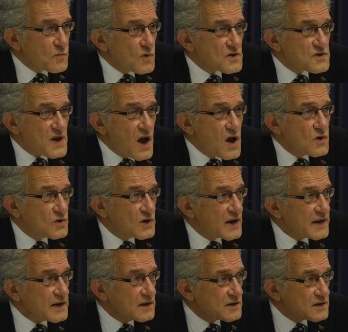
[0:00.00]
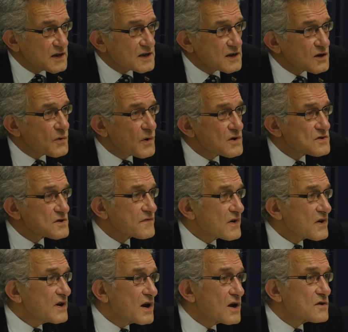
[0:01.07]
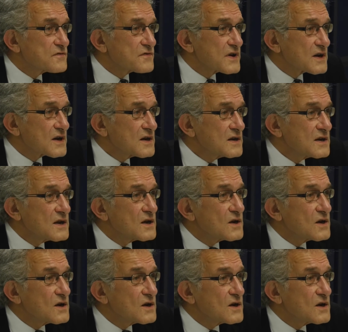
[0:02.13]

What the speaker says: was only, and it'll quote a very low figure,